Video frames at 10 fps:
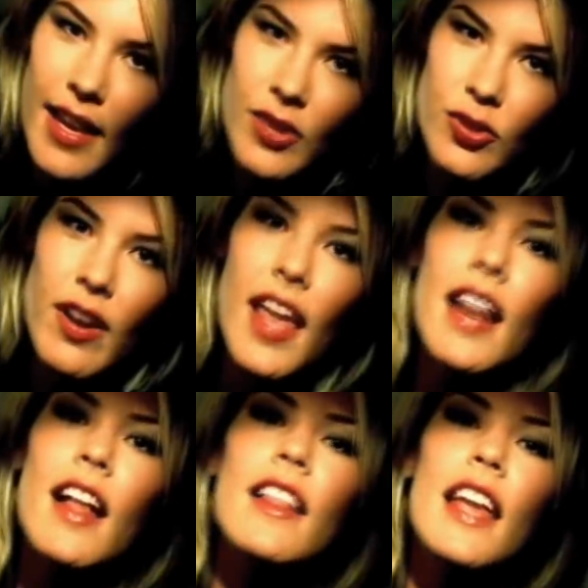it's
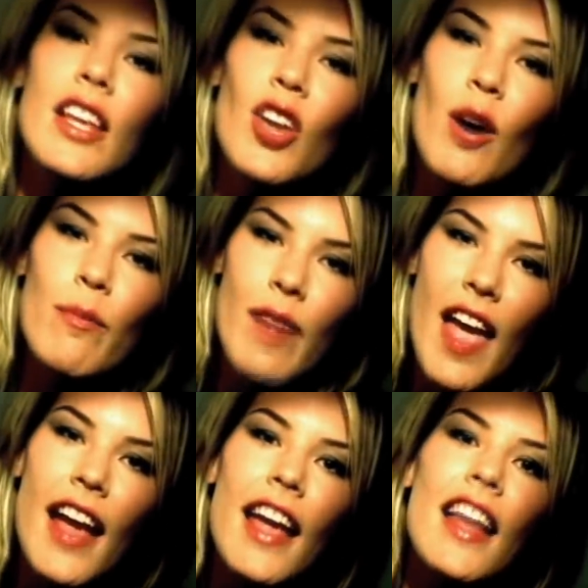not difficult to see why
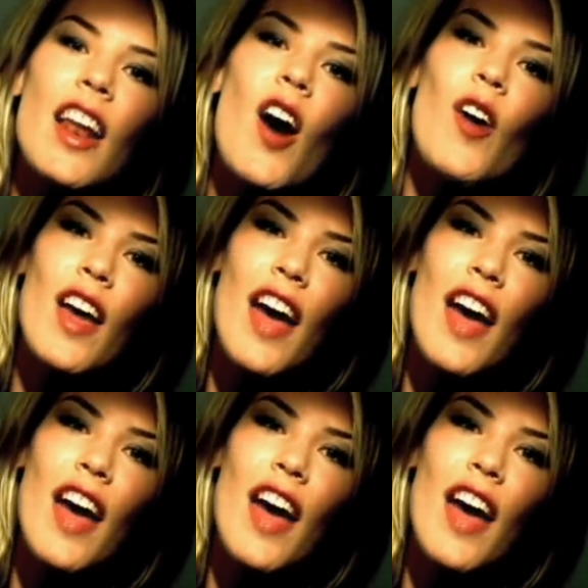this relatable and